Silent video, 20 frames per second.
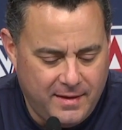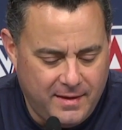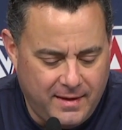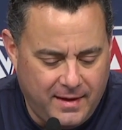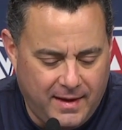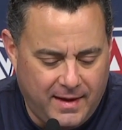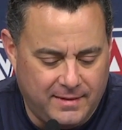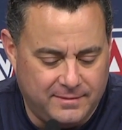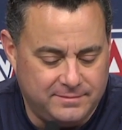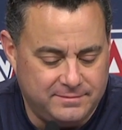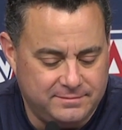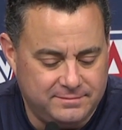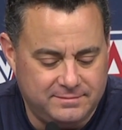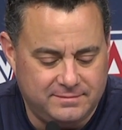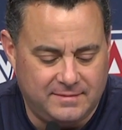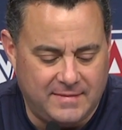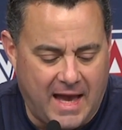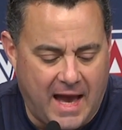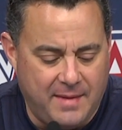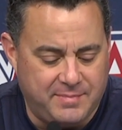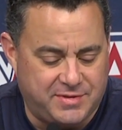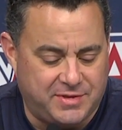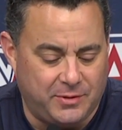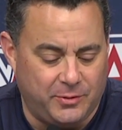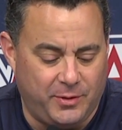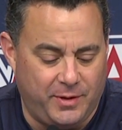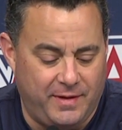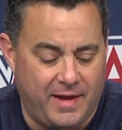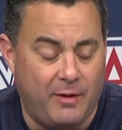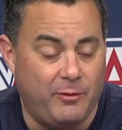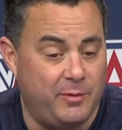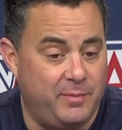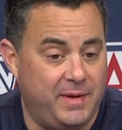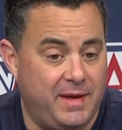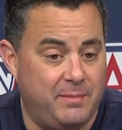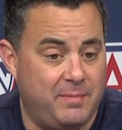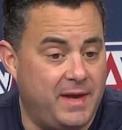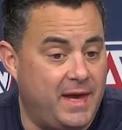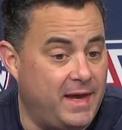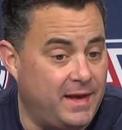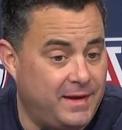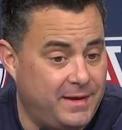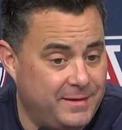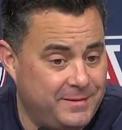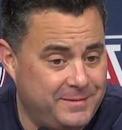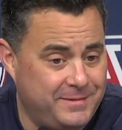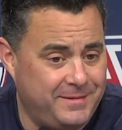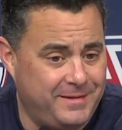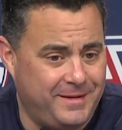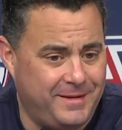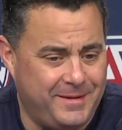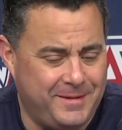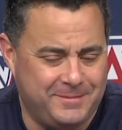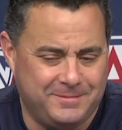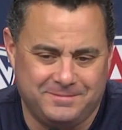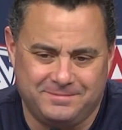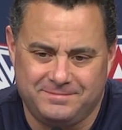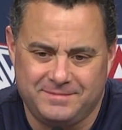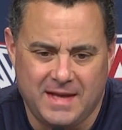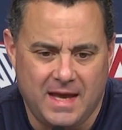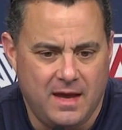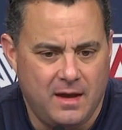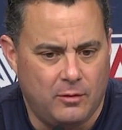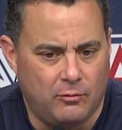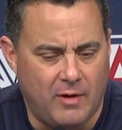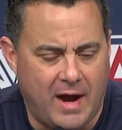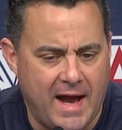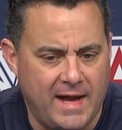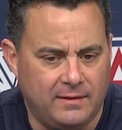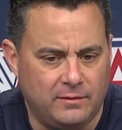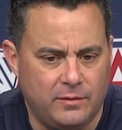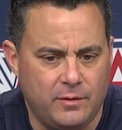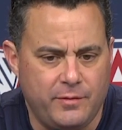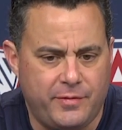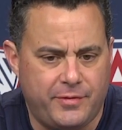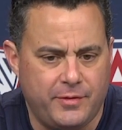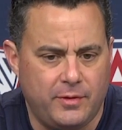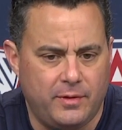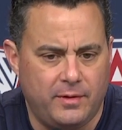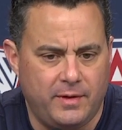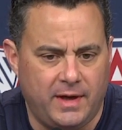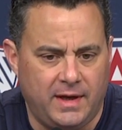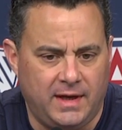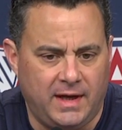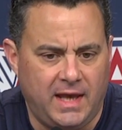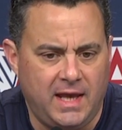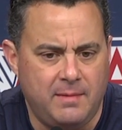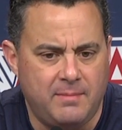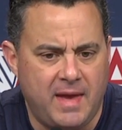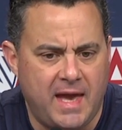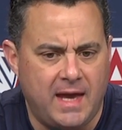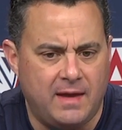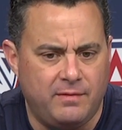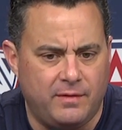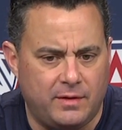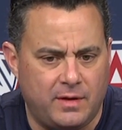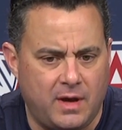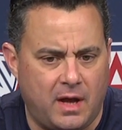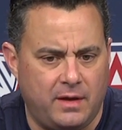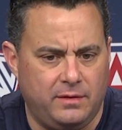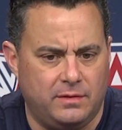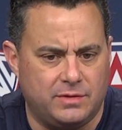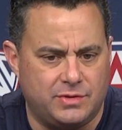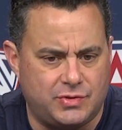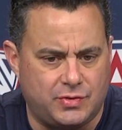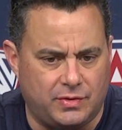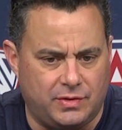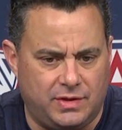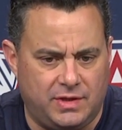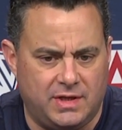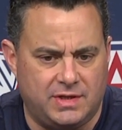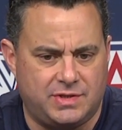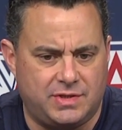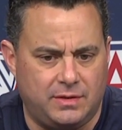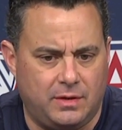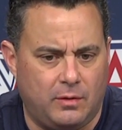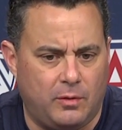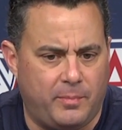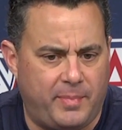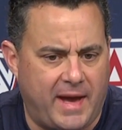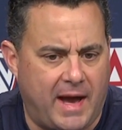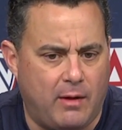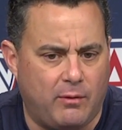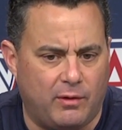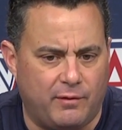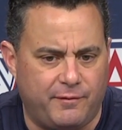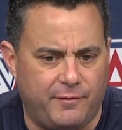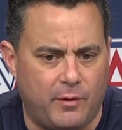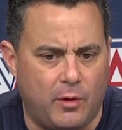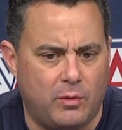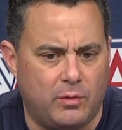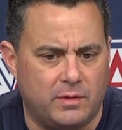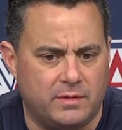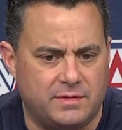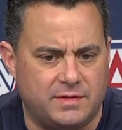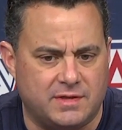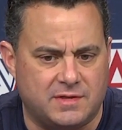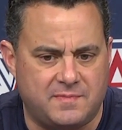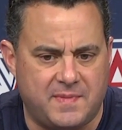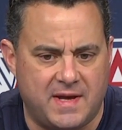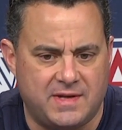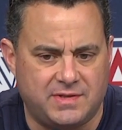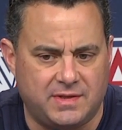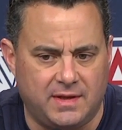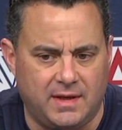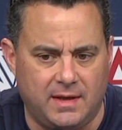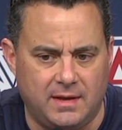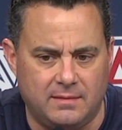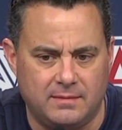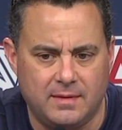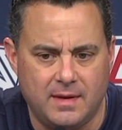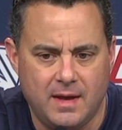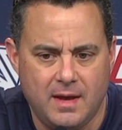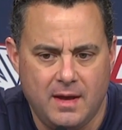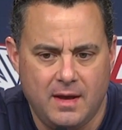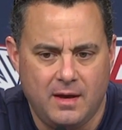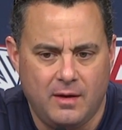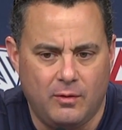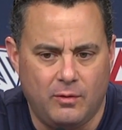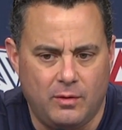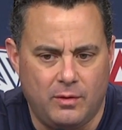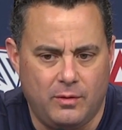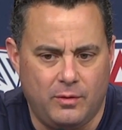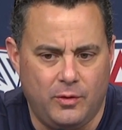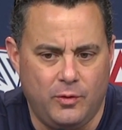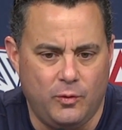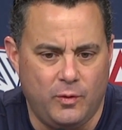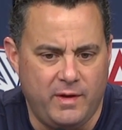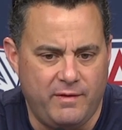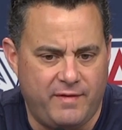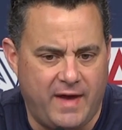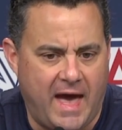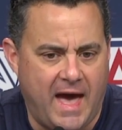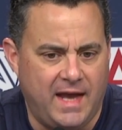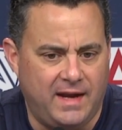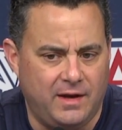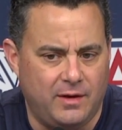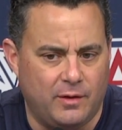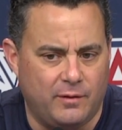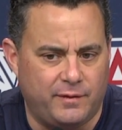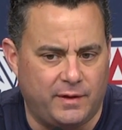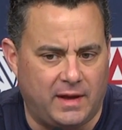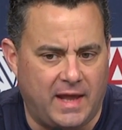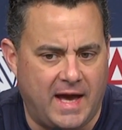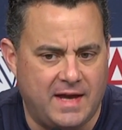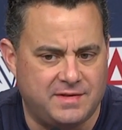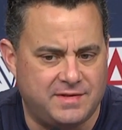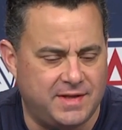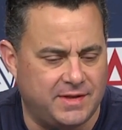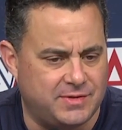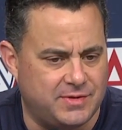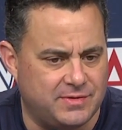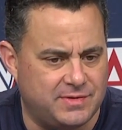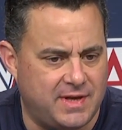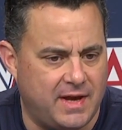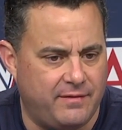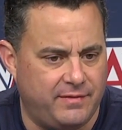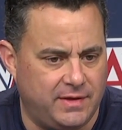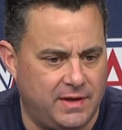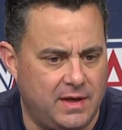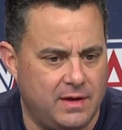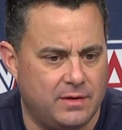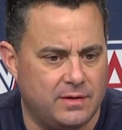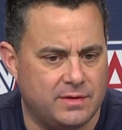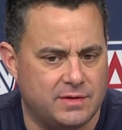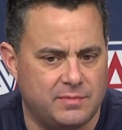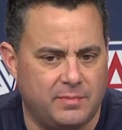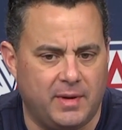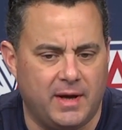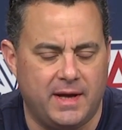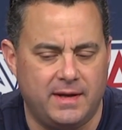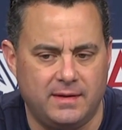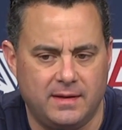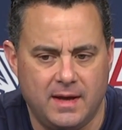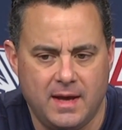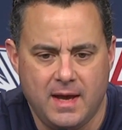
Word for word: Uh, absolutely, that would be big. Um, Ryan Luther and Eman, they're not your traditional power forwards, especially who we've had here over the last six or seven years, but